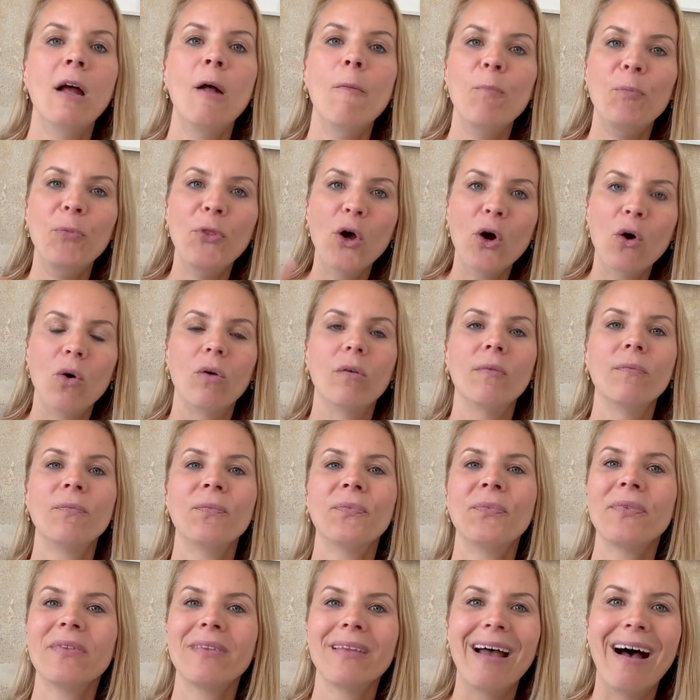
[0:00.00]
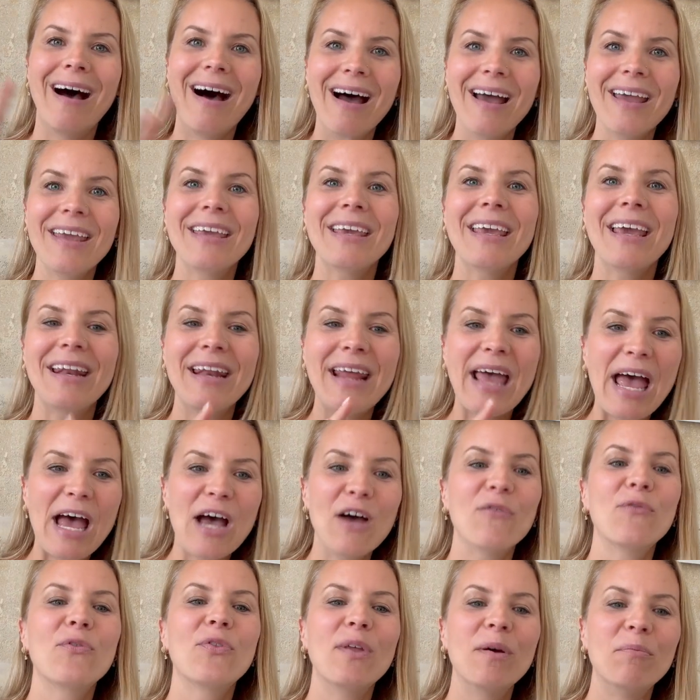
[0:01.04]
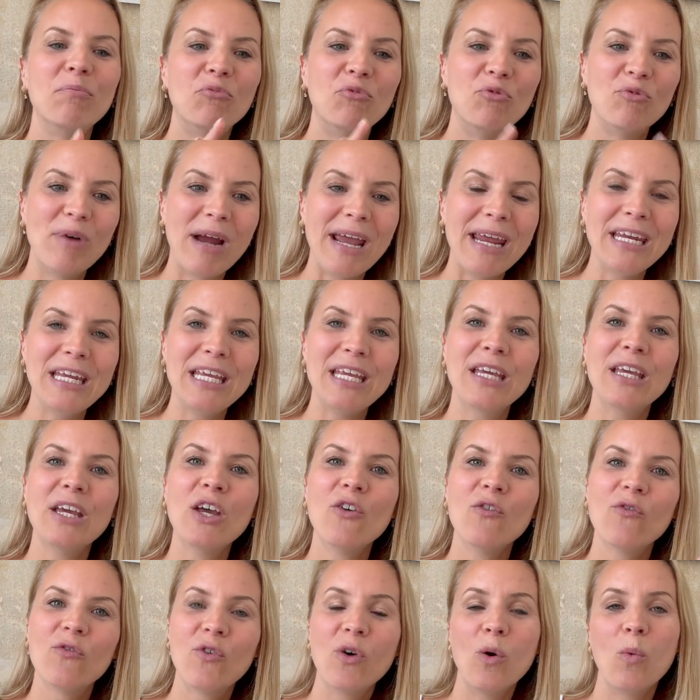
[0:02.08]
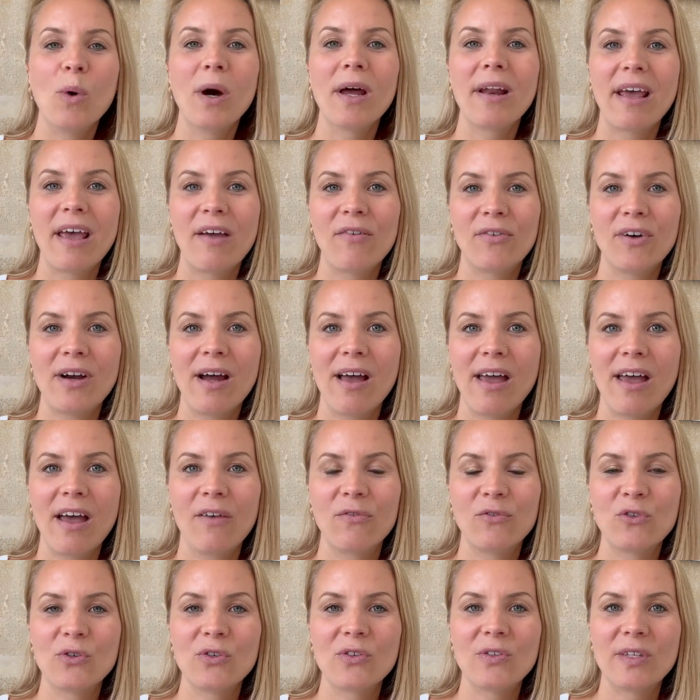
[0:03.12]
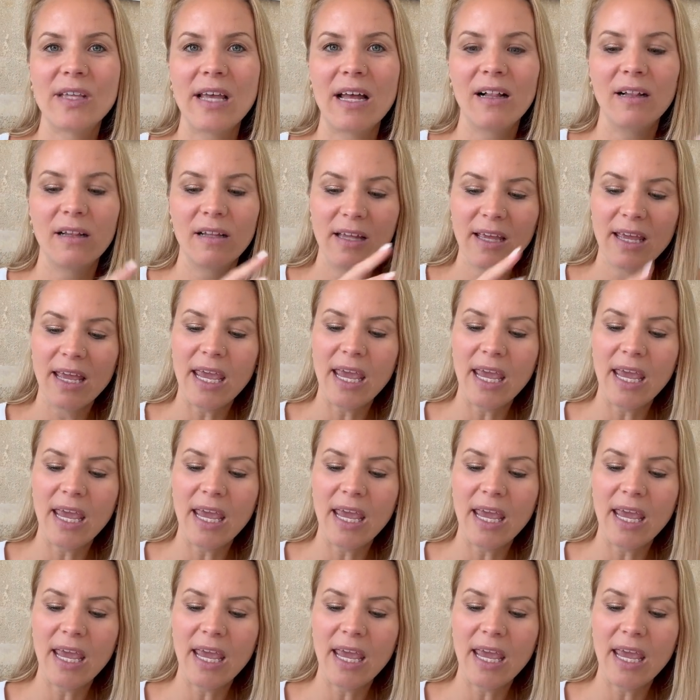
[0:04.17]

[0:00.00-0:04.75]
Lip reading: No, I can have them ready for whatever I have to sell